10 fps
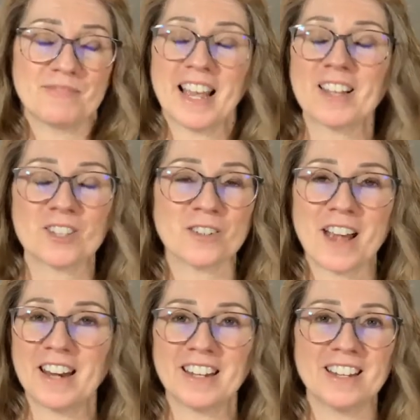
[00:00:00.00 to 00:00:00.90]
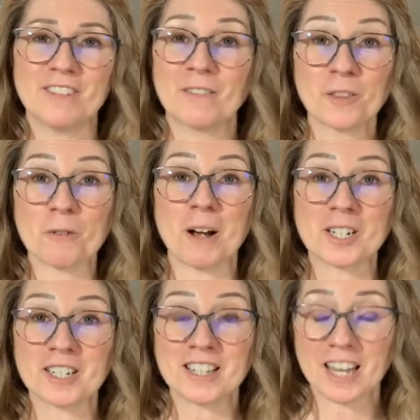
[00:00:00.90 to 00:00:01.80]
answer any further
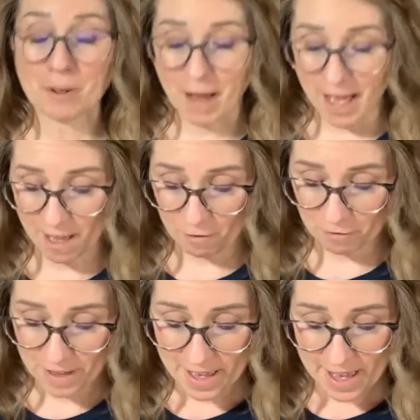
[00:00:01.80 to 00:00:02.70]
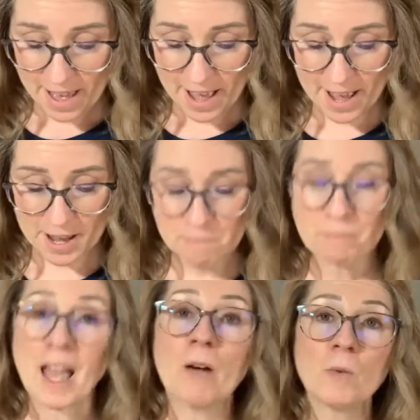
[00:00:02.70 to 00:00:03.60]
questions that you have.
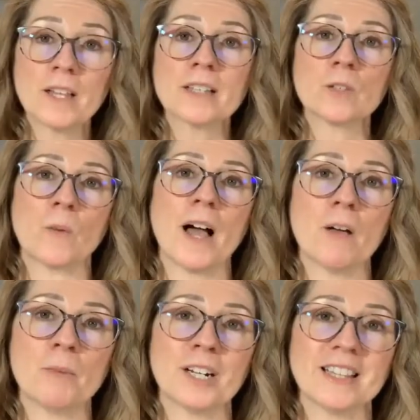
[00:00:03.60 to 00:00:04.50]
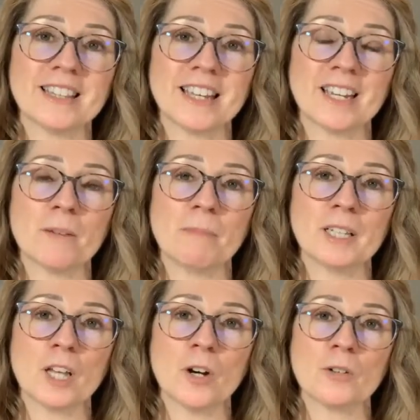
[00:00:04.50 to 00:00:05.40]
I will as well put a link
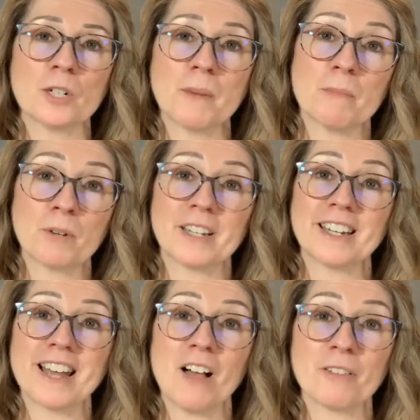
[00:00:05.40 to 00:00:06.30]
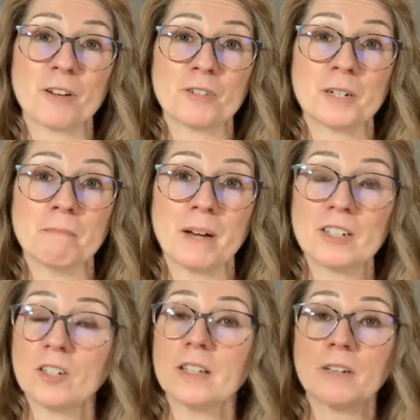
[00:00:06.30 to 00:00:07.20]
below to my Brilliant Health Coaching
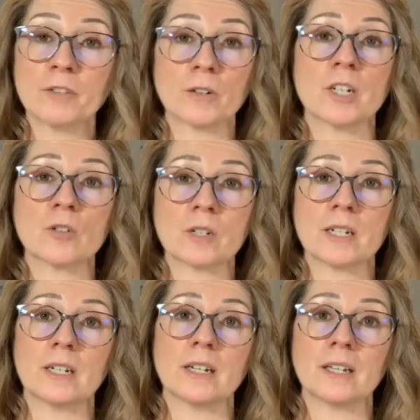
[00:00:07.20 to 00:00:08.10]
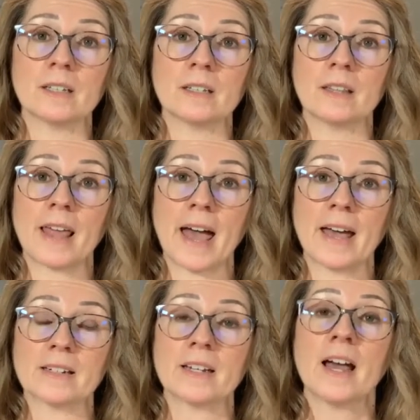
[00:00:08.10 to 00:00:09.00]
Bundle if you're interested in
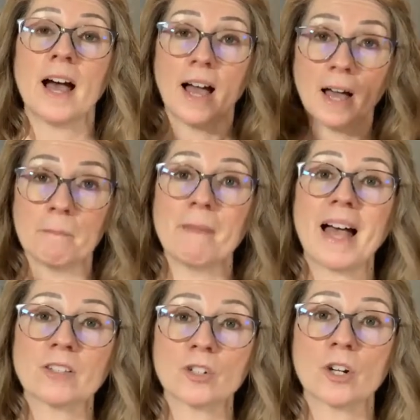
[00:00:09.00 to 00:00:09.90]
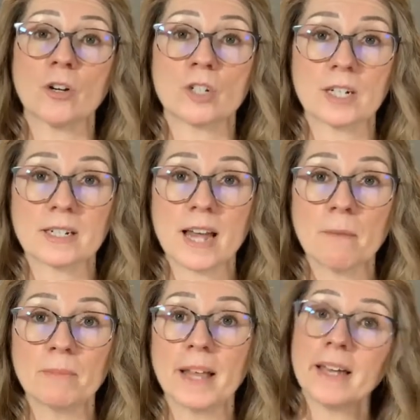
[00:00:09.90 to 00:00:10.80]
that master coaching
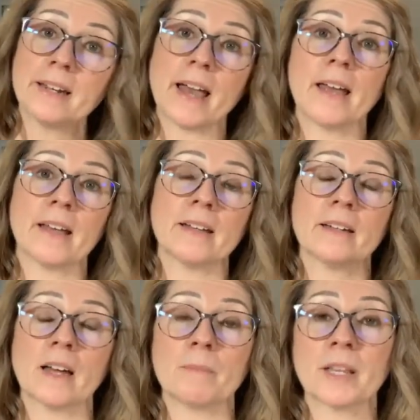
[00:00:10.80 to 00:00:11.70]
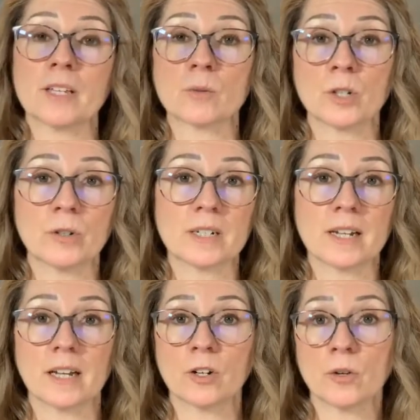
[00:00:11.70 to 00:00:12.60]
template and a place where you can
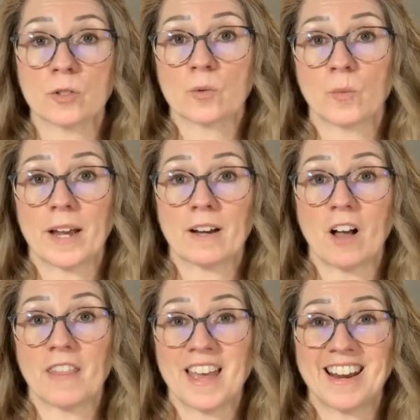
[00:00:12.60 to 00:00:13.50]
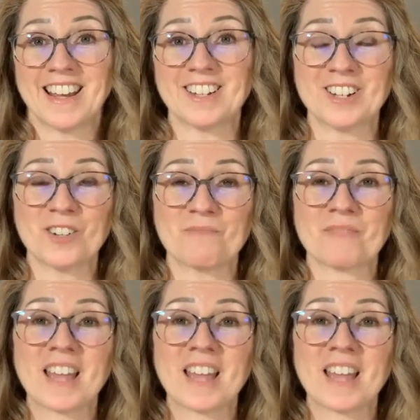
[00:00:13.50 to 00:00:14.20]
take notes right on that handout.